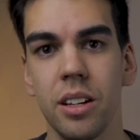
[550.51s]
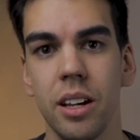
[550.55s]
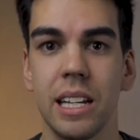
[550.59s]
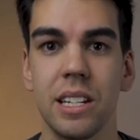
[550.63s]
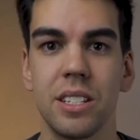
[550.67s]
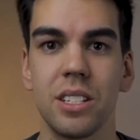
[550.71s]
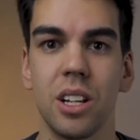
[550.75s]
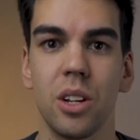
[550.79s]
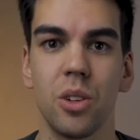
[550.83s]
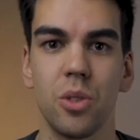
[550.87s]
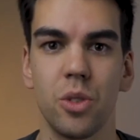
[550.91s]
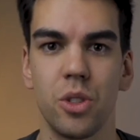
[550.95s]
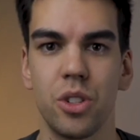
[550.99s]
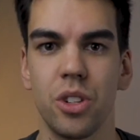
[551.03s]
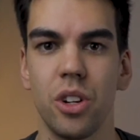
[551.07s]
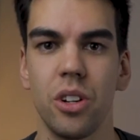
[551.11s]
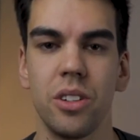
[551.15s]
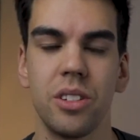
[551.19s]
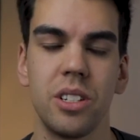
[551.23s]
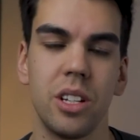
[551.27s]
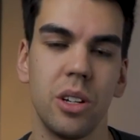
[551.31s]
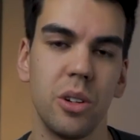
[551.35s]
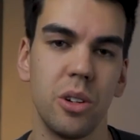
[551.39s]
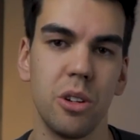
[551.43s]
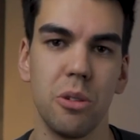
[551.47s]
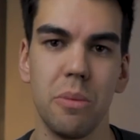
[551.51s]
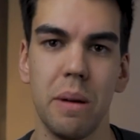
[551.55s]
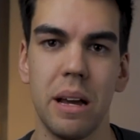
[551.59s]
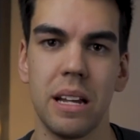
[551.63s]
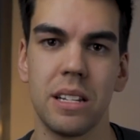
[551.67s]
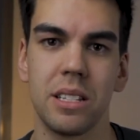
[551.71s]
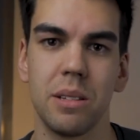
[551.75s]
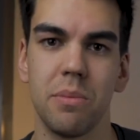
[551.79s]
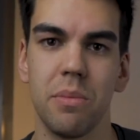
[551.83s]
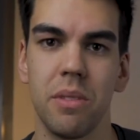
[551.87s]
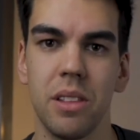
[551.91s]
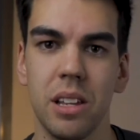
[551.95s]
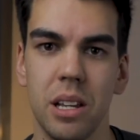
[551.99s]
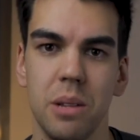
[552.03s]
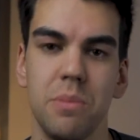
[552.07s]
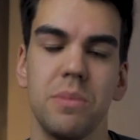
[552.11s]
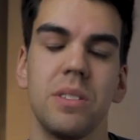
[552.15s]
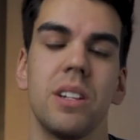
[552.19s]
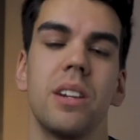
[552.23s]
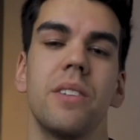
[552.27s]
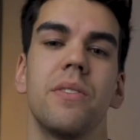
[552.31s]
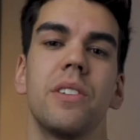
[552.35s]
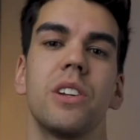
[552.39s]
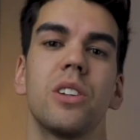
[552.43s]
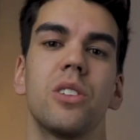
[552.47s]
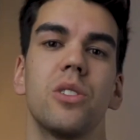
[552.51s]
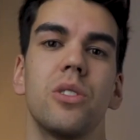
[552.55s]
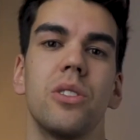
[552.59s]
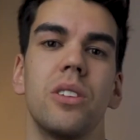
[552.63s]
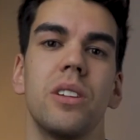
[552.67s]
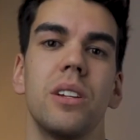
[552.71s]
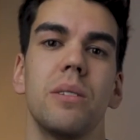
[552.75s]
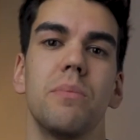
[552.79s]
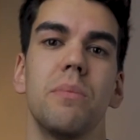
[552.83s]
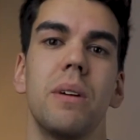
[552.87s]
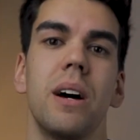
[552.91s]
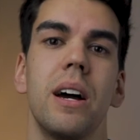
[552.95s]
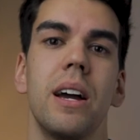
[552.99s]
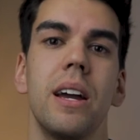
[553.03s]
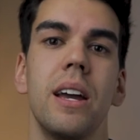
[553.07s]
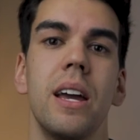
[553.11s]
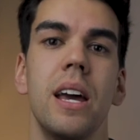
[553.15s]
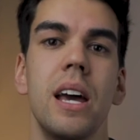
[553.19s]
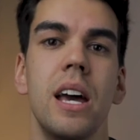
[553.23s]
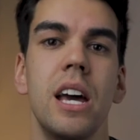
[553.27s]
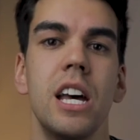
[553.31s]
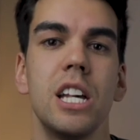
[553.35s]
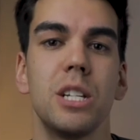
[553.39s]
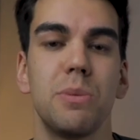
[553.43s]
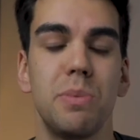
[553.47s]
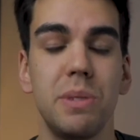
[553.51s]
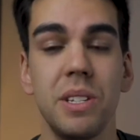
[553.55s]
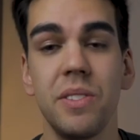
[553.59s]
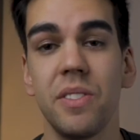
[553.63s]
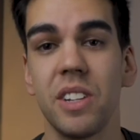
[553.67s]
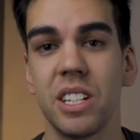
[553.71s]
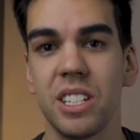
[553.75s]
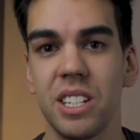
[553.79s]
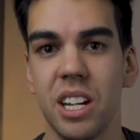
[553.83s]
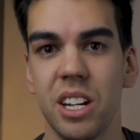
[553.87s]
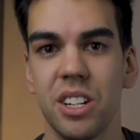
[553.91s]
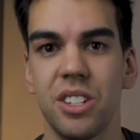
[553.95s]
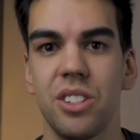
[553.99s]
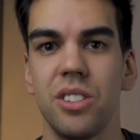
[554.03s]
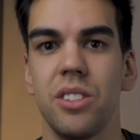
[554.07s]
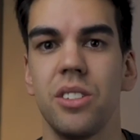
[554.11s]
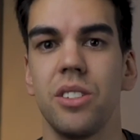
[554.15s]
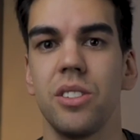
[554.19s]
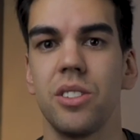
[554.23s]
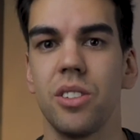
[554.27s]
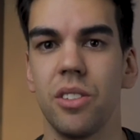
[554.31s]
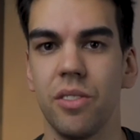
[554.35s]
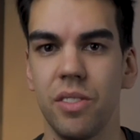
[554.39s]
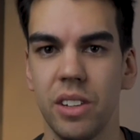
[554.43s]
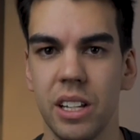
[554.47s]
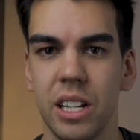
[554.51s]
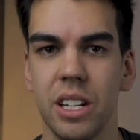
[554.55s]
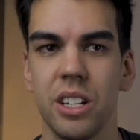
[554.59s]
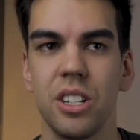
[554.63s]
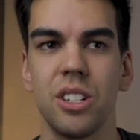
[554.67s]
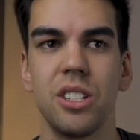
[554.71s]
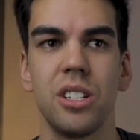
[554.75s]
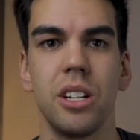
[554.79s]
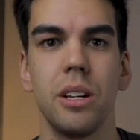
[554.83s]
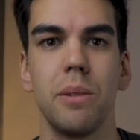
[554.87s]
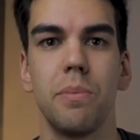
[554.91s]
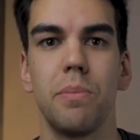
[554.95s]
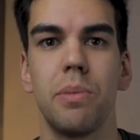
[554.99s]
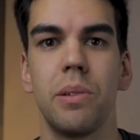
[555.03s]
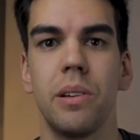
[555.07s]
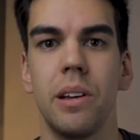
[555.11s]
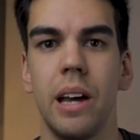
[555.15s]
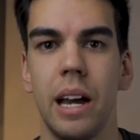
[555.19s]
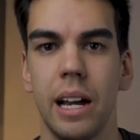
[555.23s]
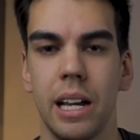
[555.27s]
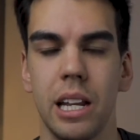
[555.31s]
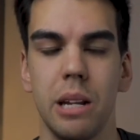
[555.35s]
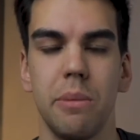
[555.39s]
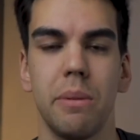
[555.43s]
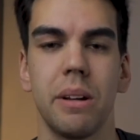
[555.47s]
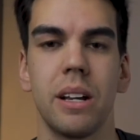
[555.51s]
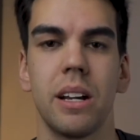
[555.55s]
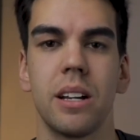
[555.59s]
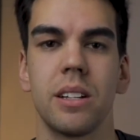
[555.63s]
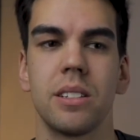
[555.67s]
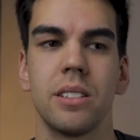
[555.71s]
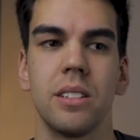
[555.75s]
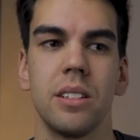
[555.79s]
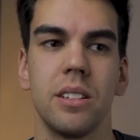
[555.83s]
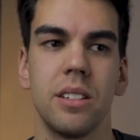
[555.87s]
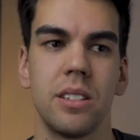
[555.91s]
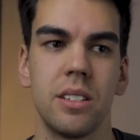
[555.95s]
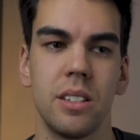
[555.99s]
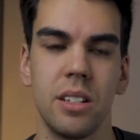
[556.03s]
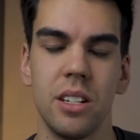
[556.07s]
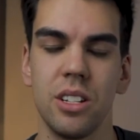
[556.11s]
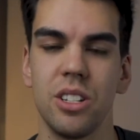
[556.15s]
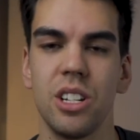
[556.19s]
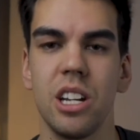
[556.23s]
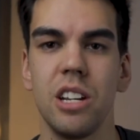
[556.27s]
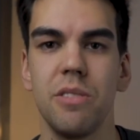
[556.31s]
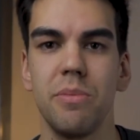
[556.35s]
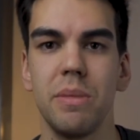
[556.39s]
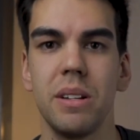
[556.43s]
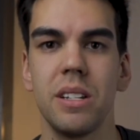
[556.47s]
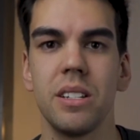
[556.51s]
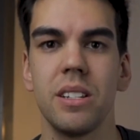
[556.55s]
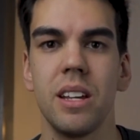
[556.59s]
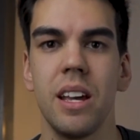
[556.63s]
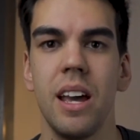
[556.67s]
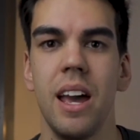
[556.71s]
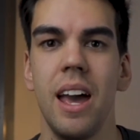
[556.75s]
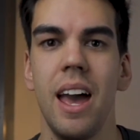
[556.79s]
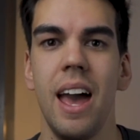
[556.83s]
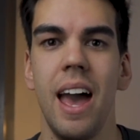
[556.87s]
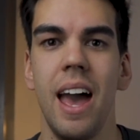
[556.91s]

At least I'll tell you about some themes that I've included in my specific sections of leadership, academic excellence, and achievement,